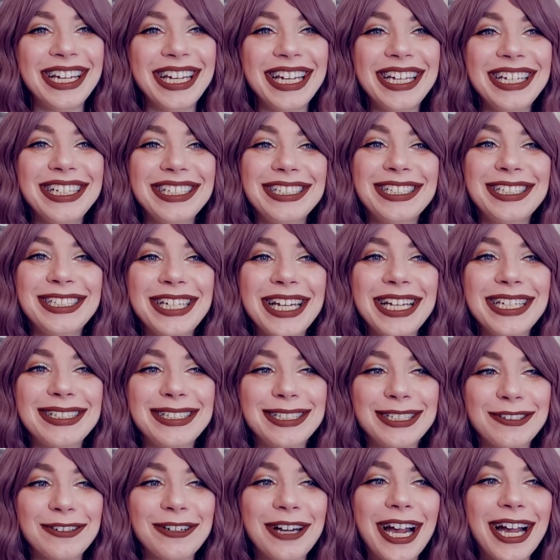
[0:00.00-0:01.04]
itched a
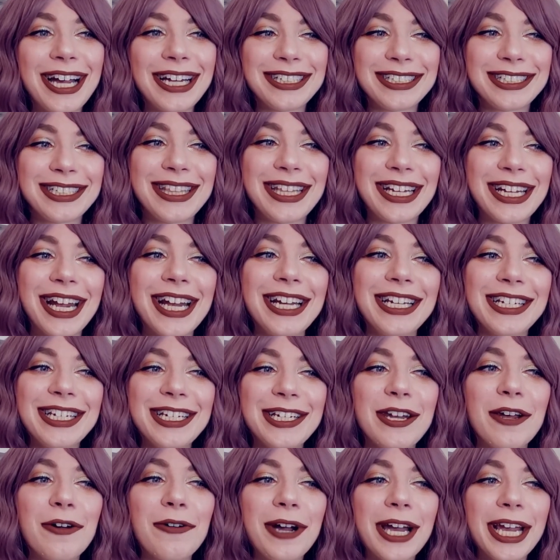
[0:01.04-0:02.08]
scratch that I
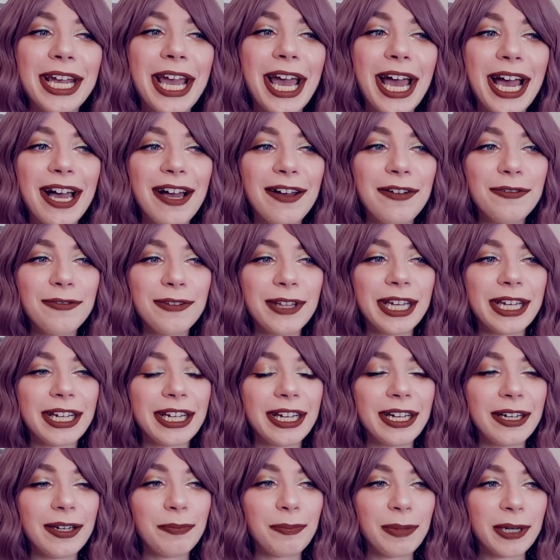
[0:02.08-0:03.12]
didn't know I have.
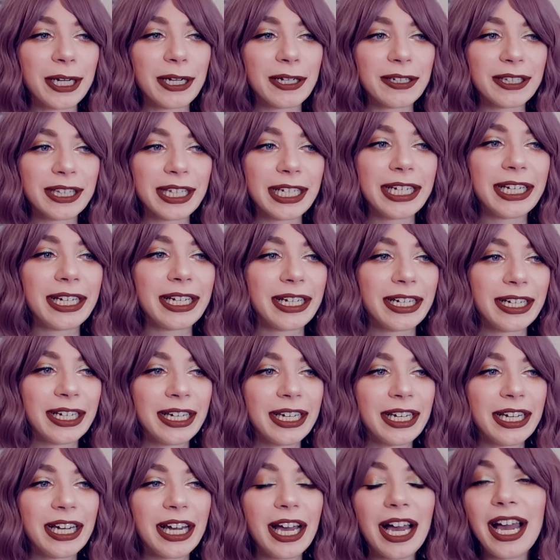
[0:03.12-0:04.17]
Like, apparently,
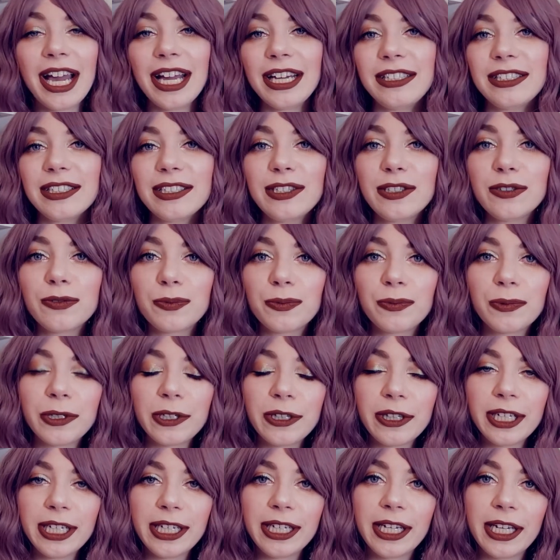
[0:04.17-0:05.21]
I just
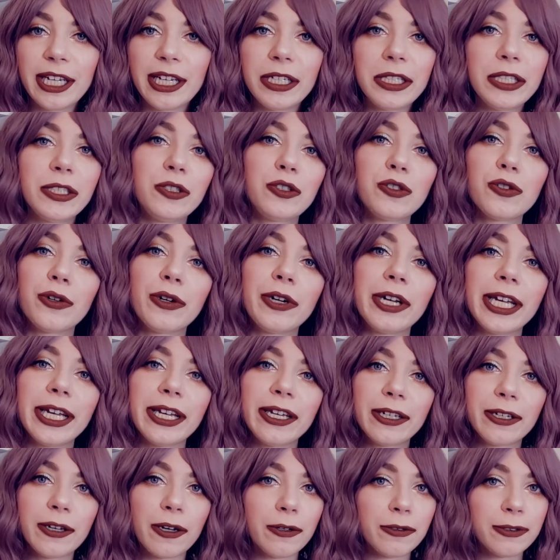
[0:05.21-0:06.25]
really
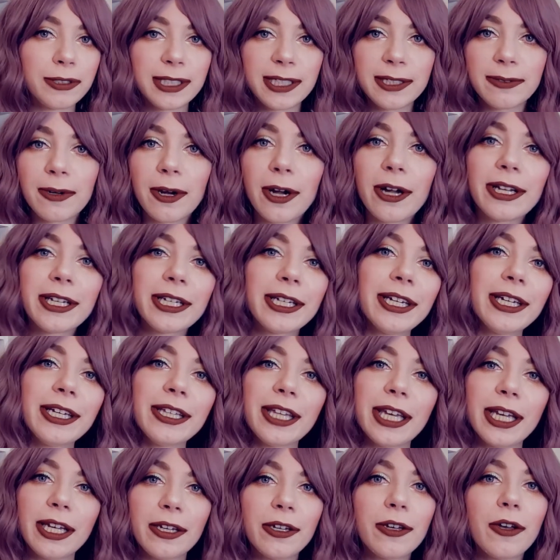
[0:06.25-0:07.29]
enjoy ghost erotica,
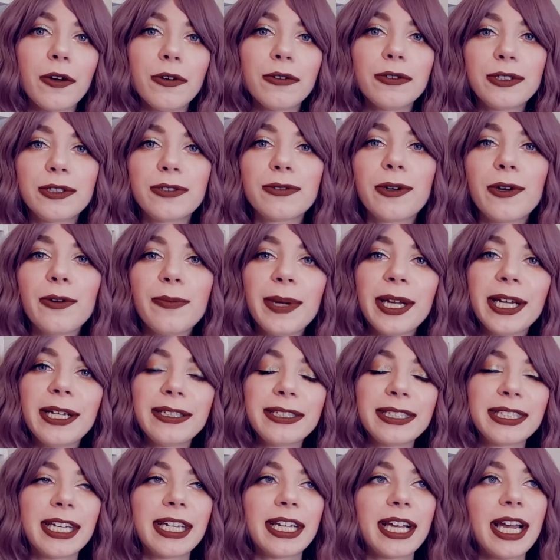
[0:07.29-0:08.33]
like ghost
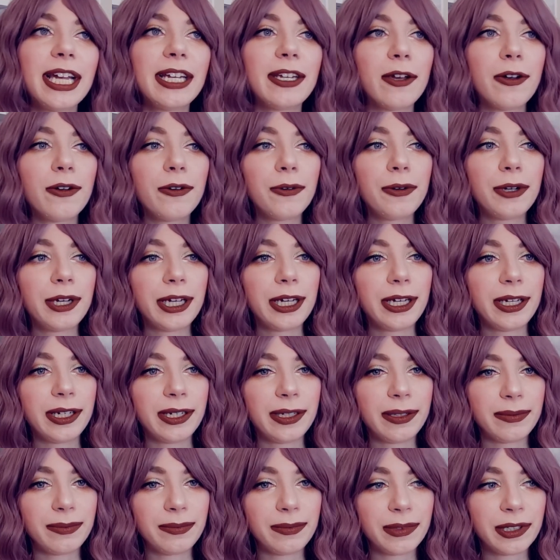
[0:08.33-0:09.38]
romance. Like, I
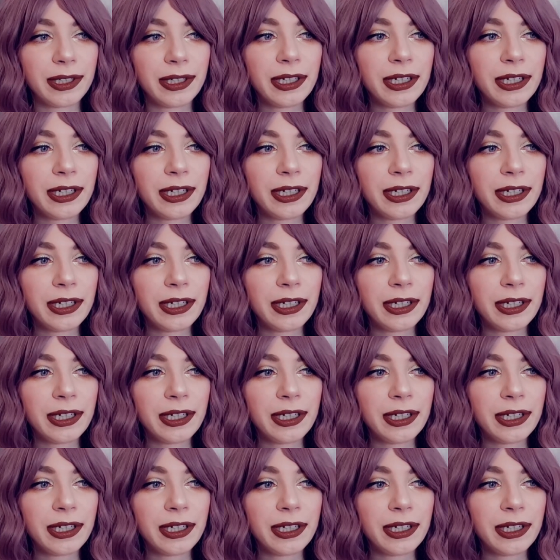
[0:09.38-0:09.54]
know,